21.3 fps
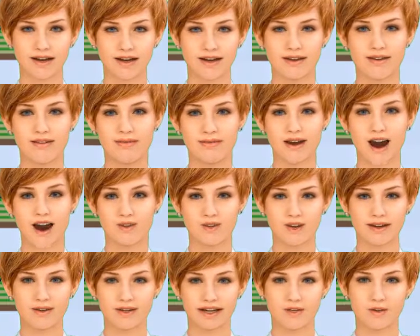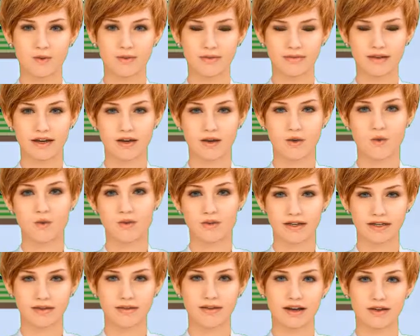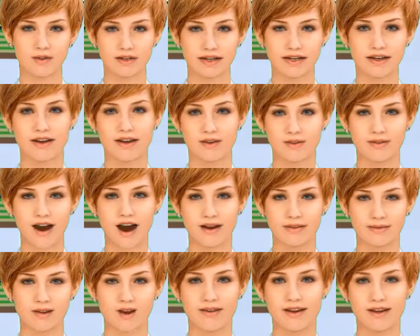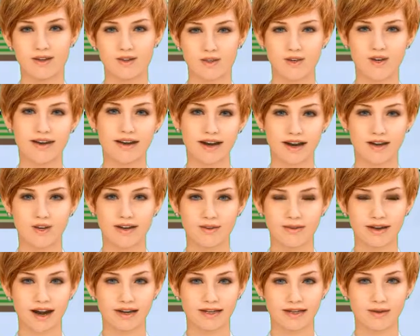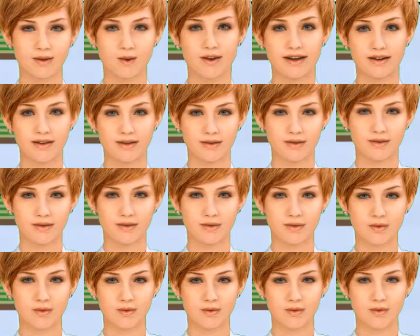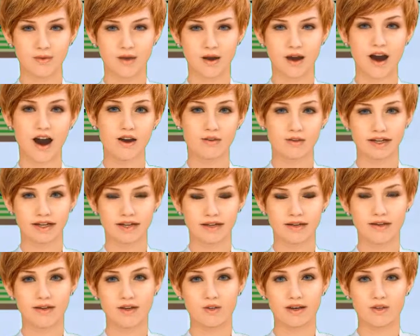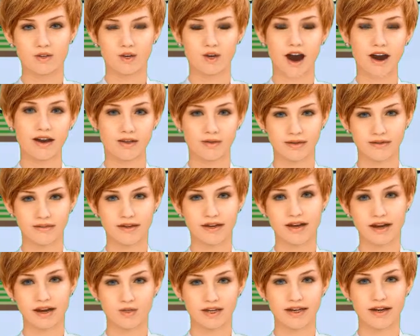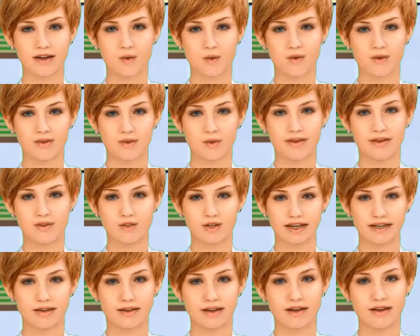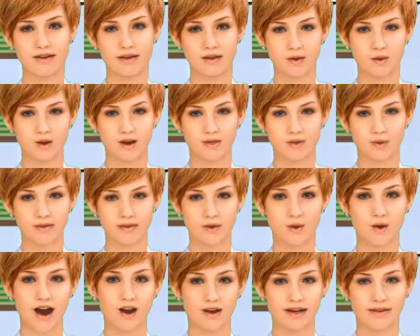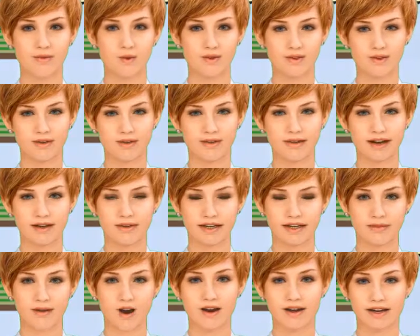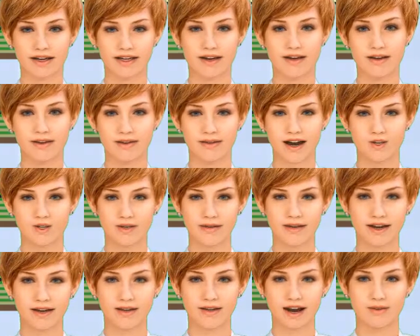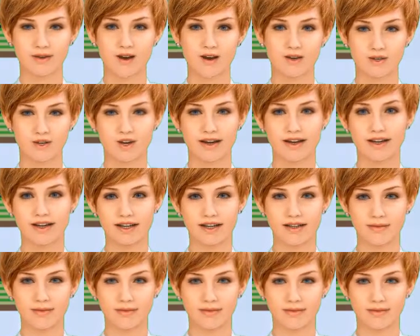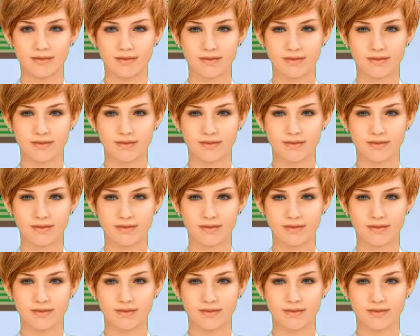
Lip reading: We have the 2 for loops that cycle on the size of the square. Let's see the block function with the material with the coordinates x, y, z. This is the definition.